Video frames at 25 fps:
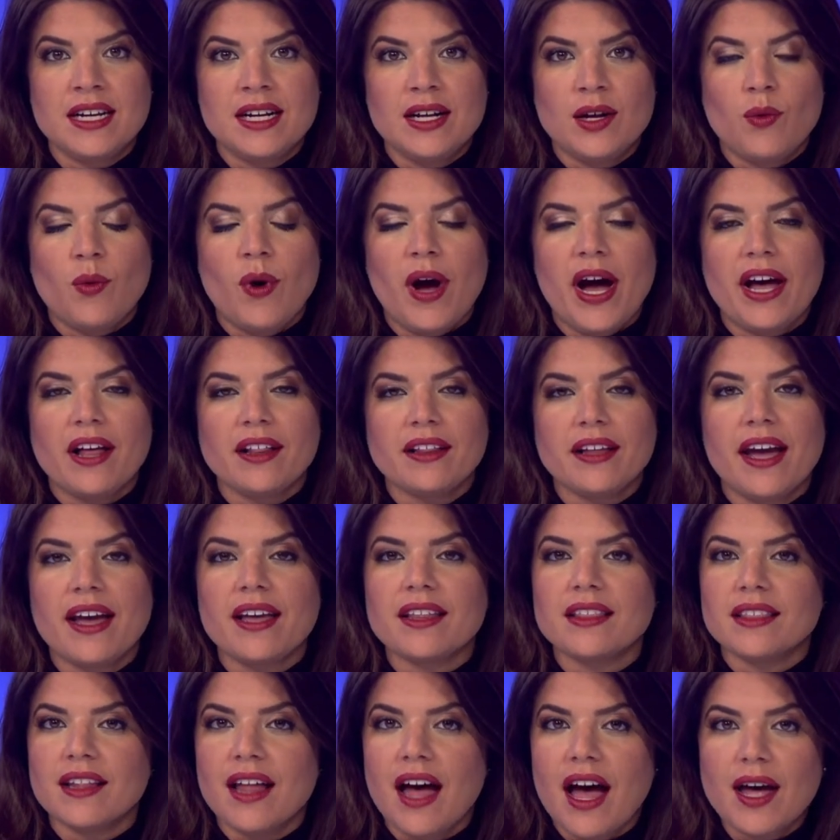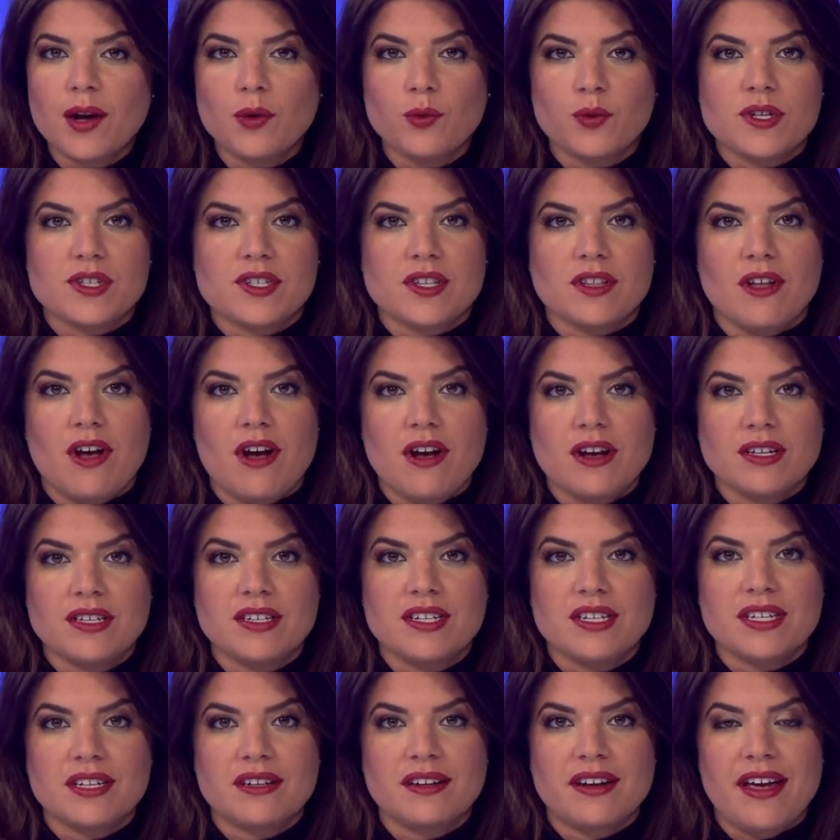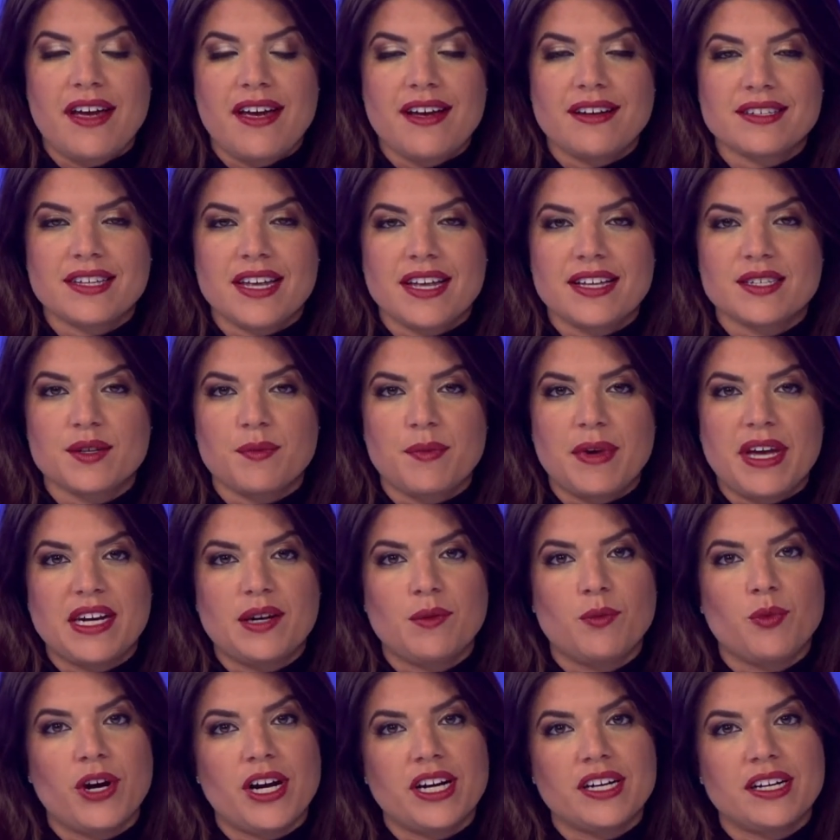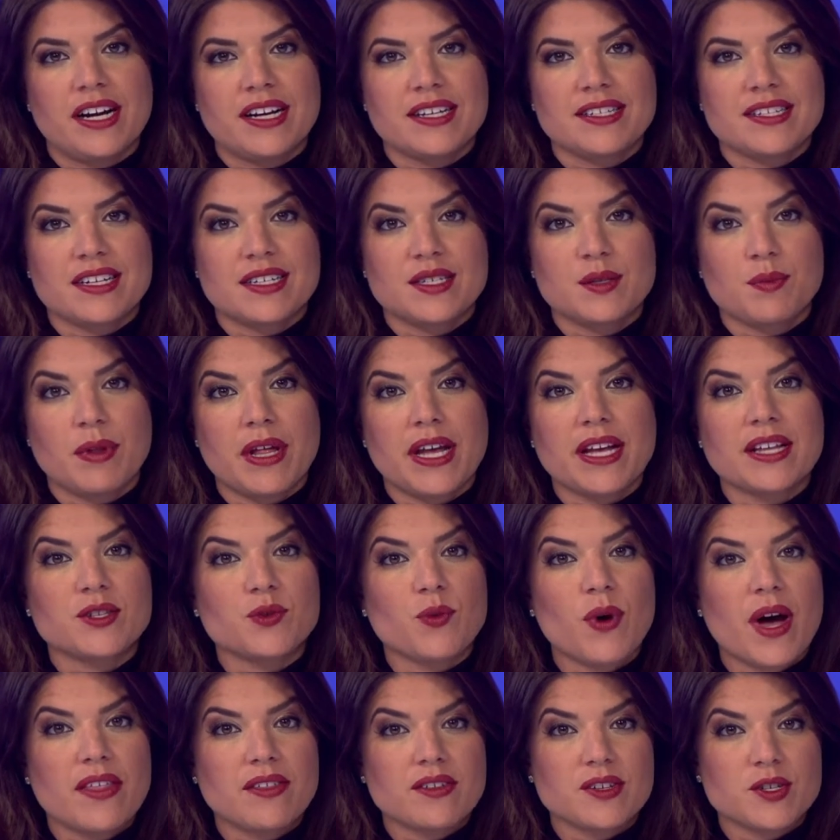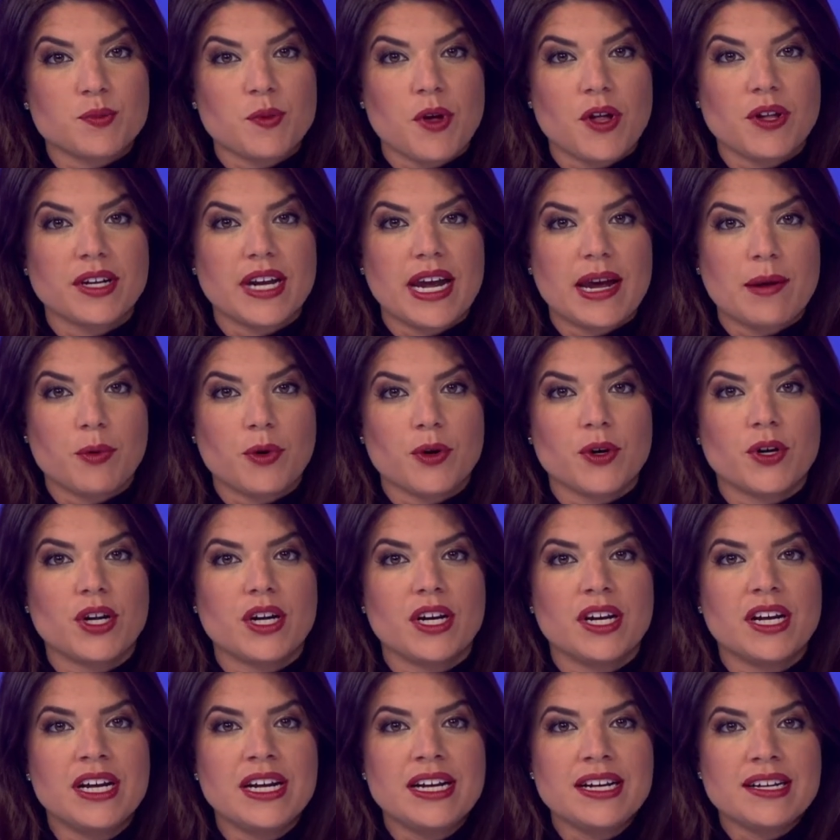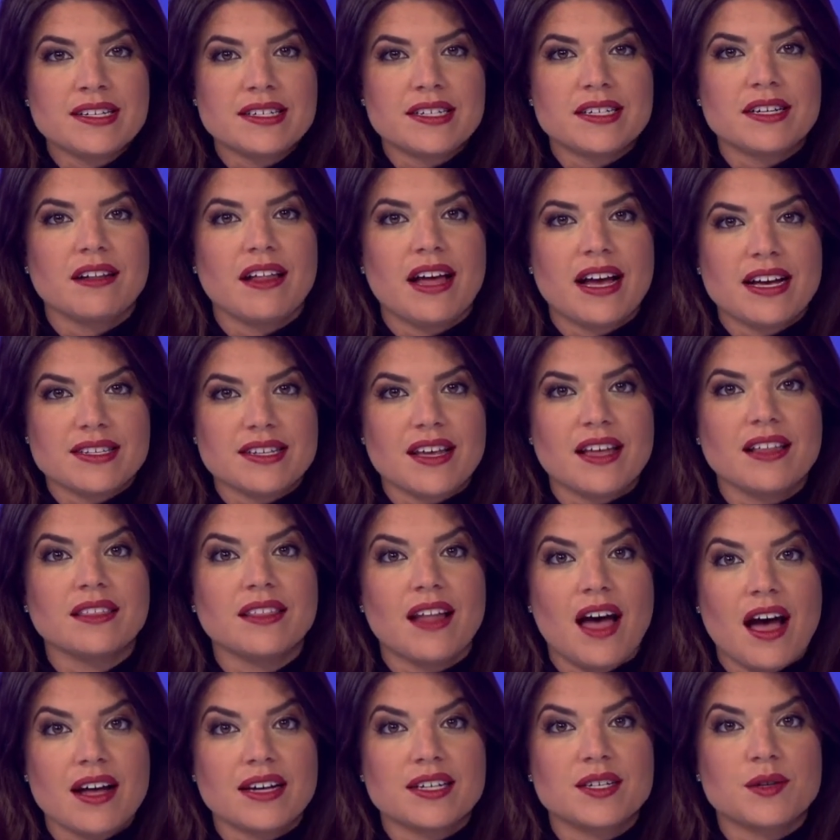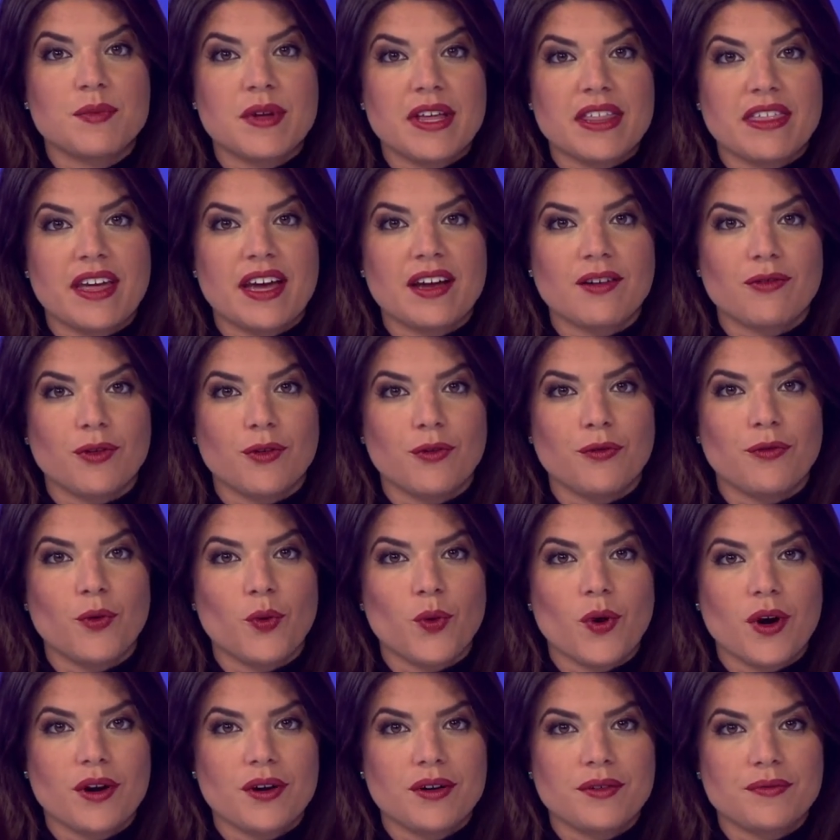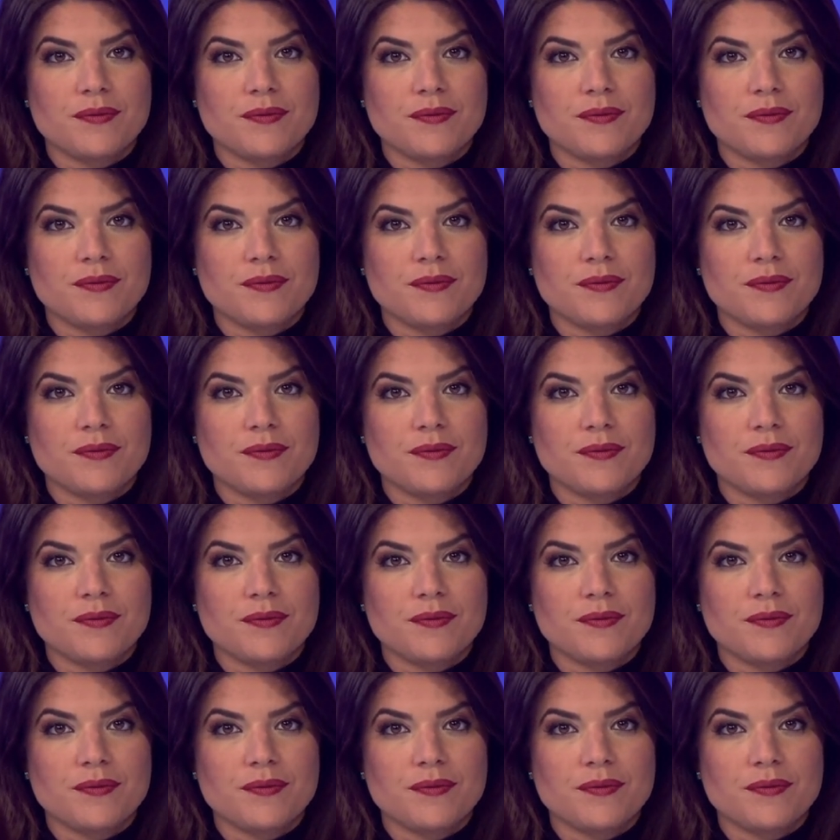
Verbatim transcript: While a lot was lost, KXAN's Amanda Brandeis explains why the small neighborhood still has a lot to be thankful for.